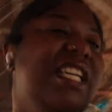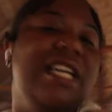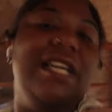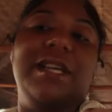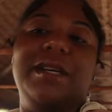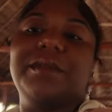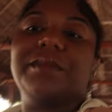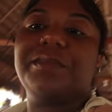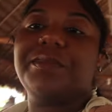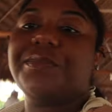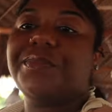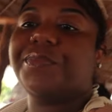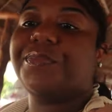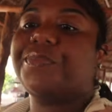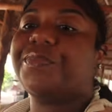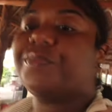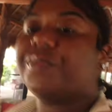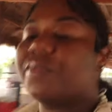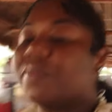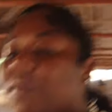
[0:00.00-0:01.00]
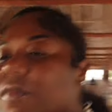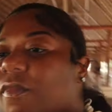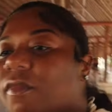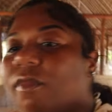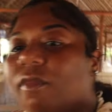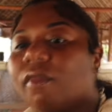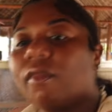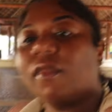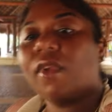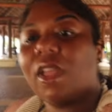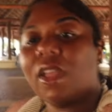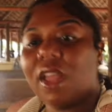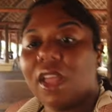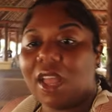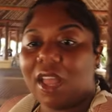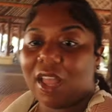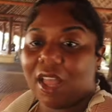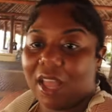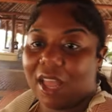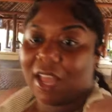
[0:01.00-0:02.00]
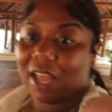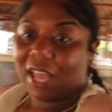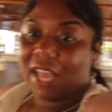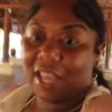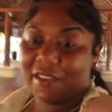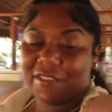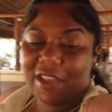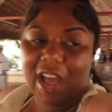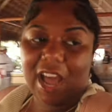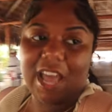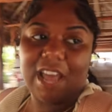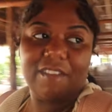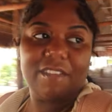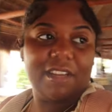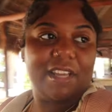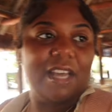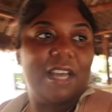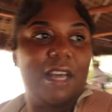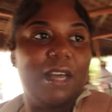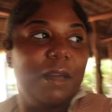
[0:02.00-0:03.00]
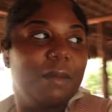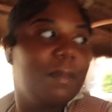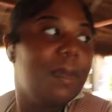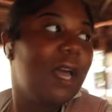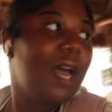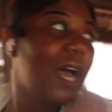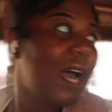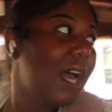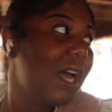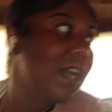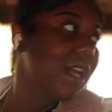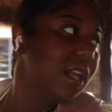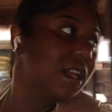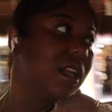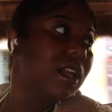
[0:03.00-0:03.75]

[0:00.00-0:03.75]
tip. Oh, if y'all ever come, huh?